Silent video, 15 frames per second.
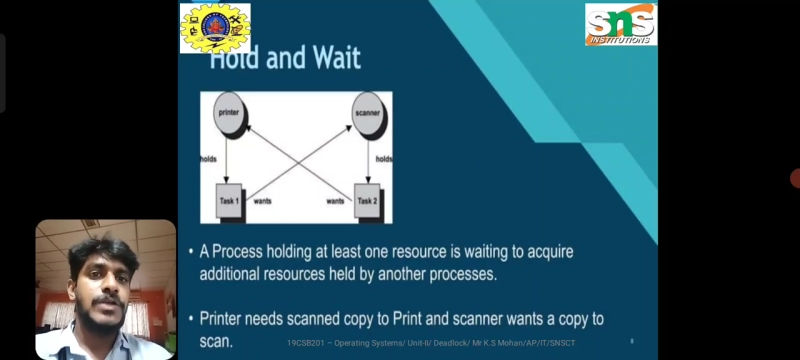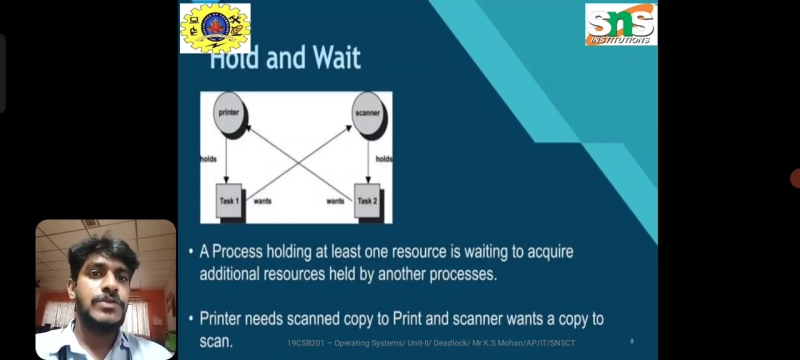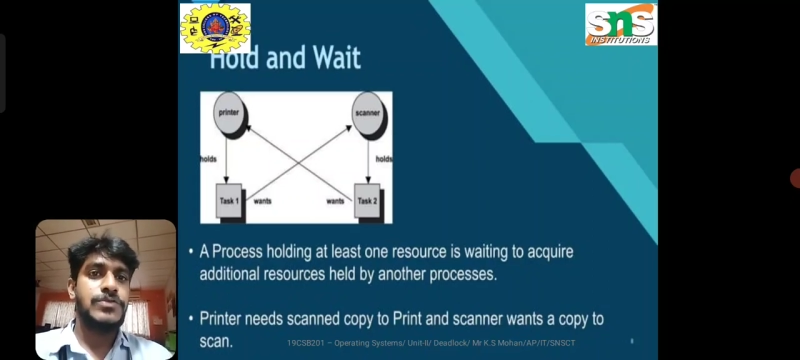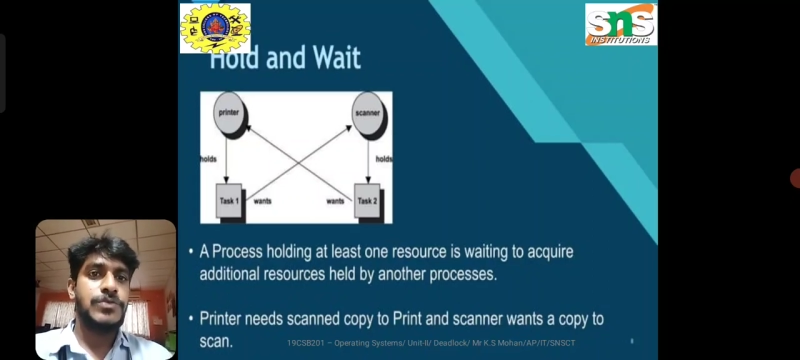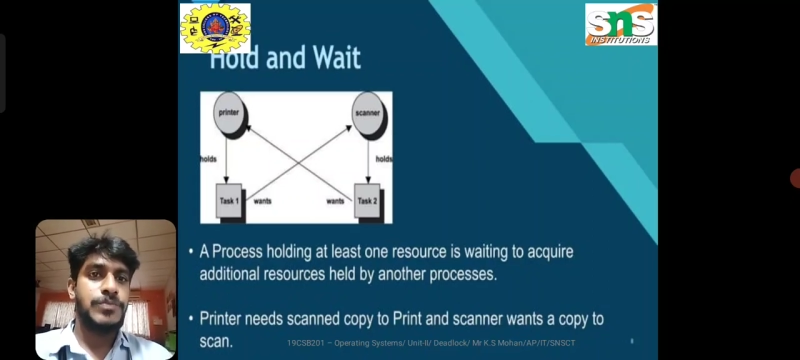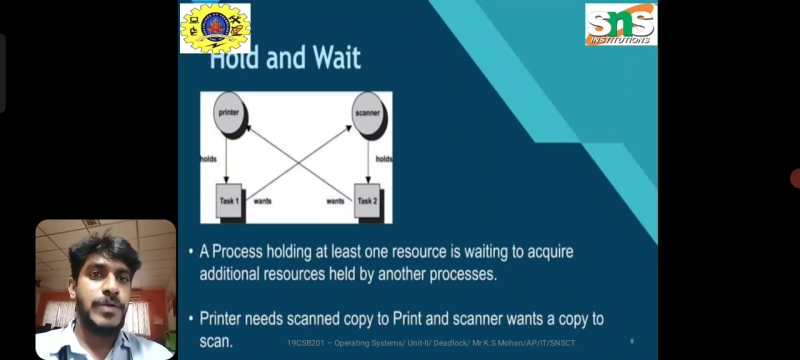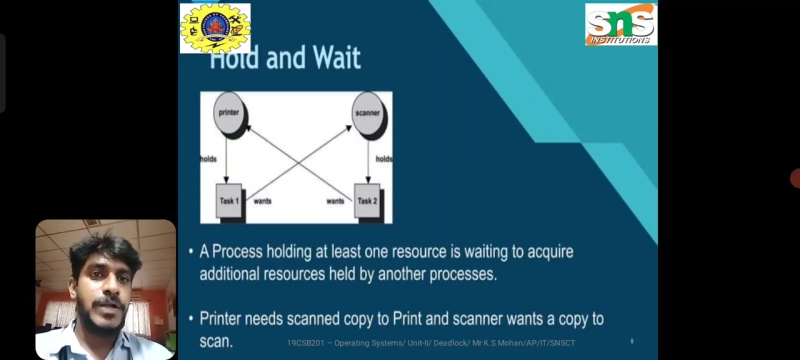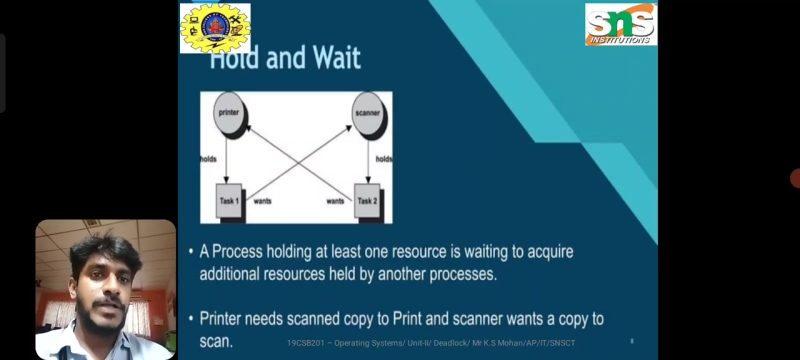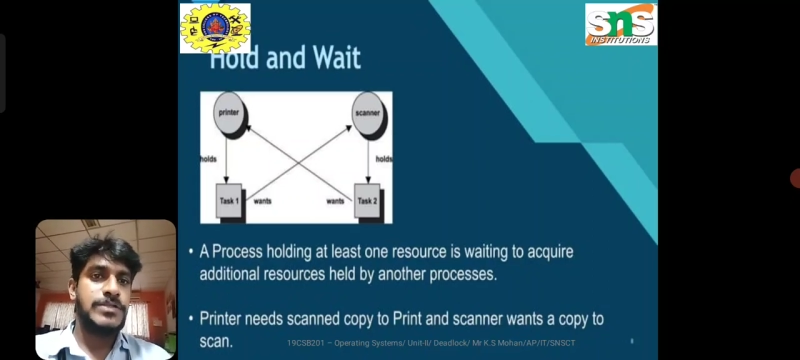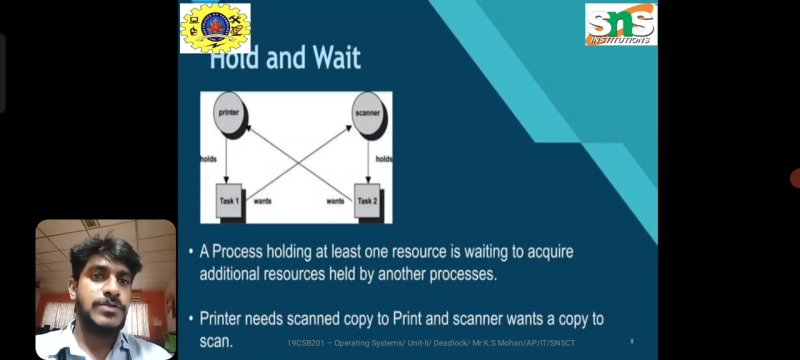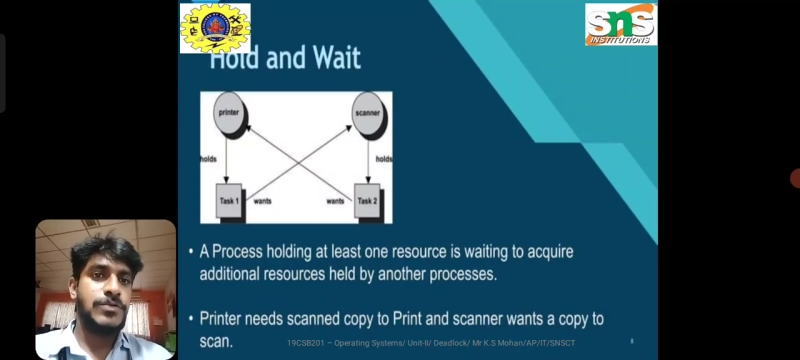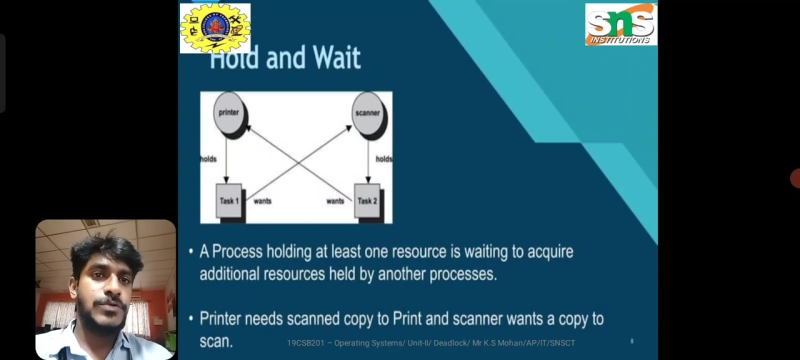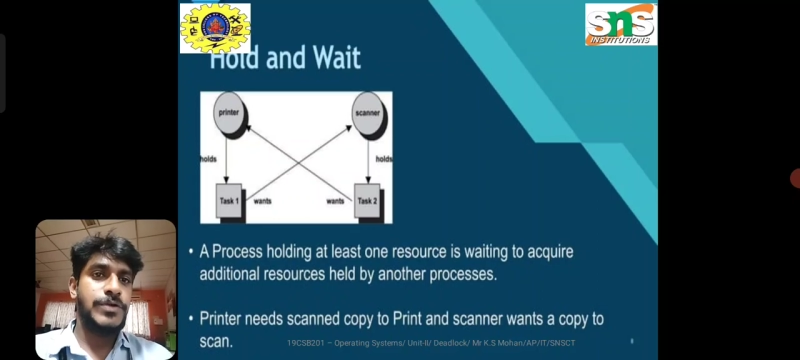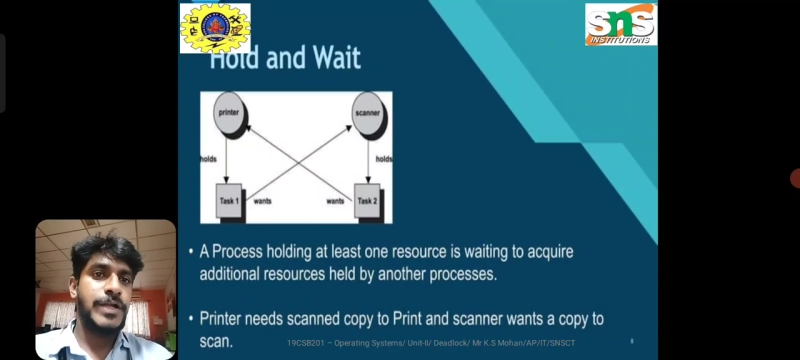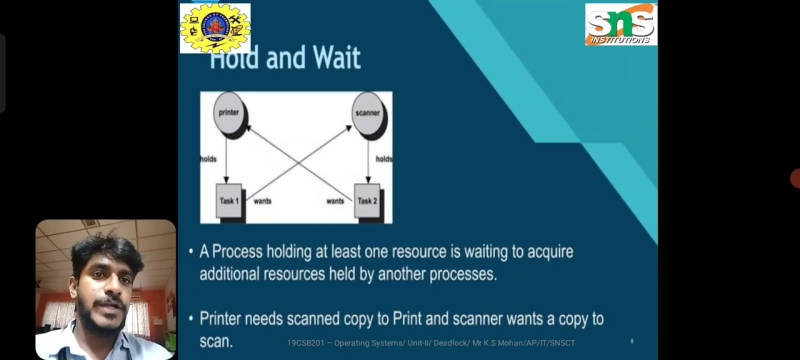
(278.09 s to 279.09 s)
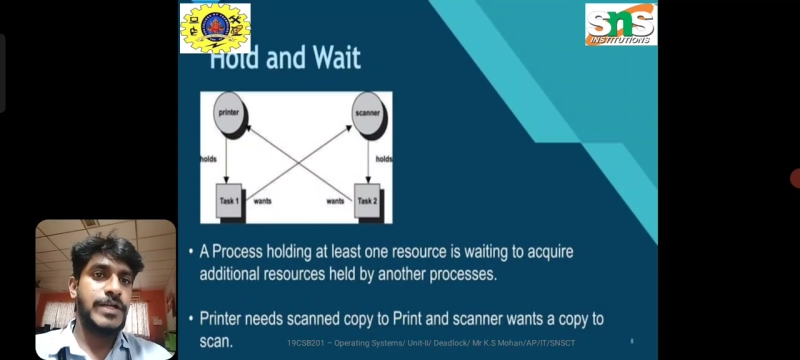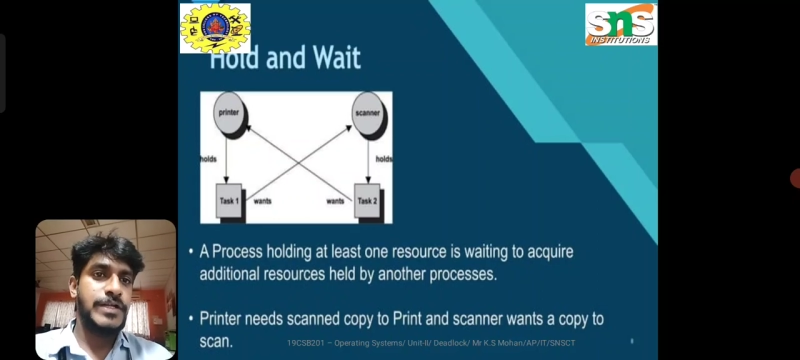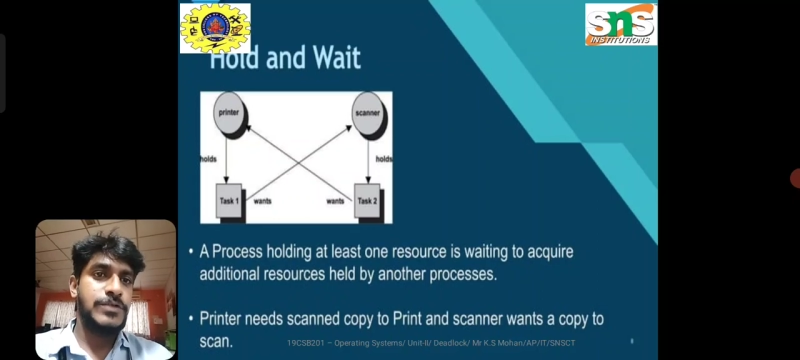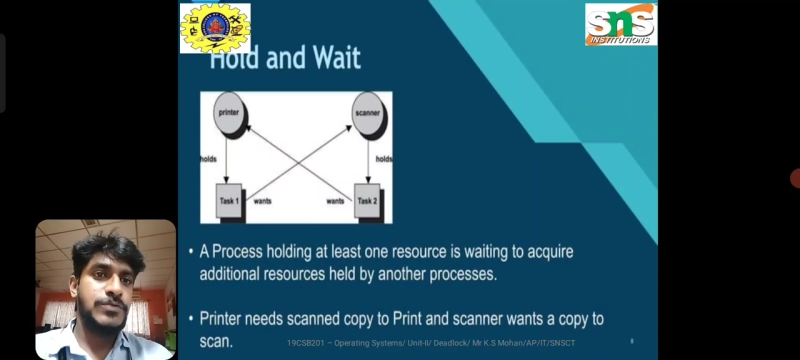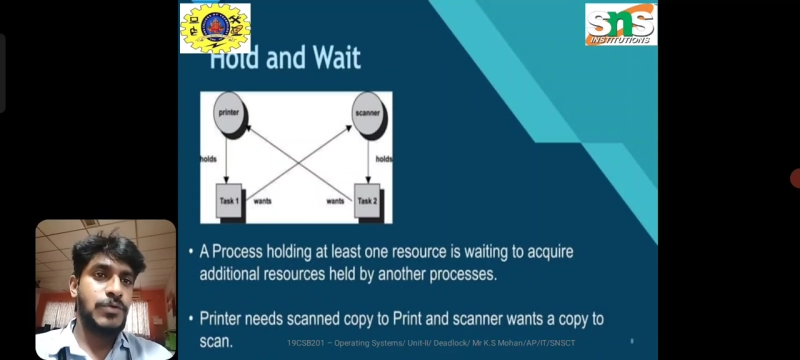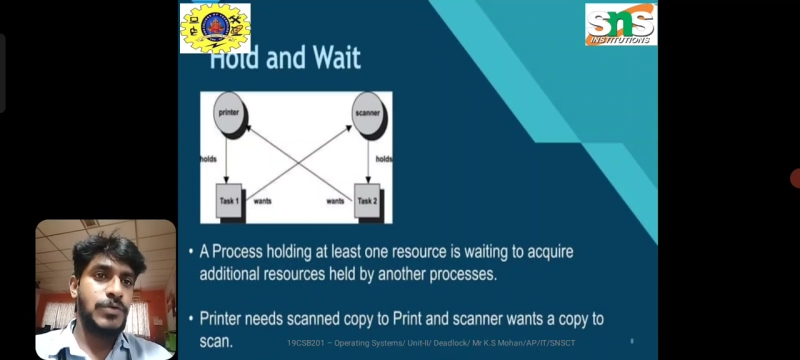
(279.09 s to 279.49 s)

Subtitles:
So process holding at least